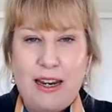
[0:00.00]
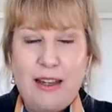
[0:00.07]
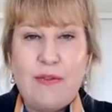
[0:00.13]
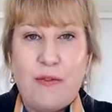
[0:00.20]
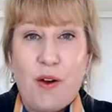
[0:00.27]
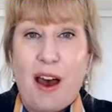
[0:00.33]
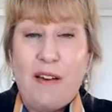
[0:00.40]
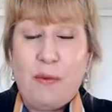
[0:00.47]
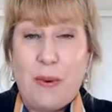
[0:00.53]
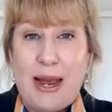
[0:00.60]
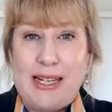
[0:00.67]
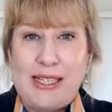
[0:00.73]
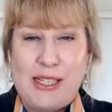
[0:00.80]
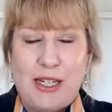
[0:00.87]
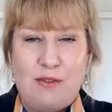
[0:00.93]
the 5
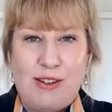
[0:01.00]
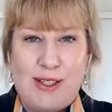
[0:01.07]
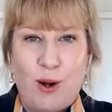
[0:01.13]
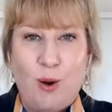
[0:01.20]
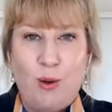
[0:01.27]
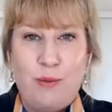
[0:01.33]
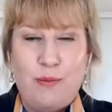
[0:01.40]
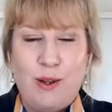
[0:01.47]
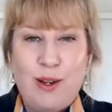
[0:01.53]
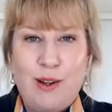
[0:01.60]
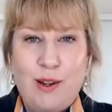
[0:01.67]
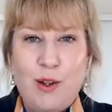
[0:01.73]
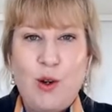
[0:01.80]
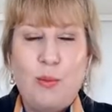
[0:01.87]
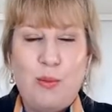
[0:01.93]
ways to resolve
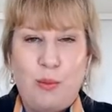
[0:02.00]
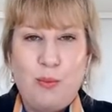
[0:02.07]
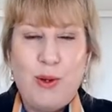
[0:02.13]
your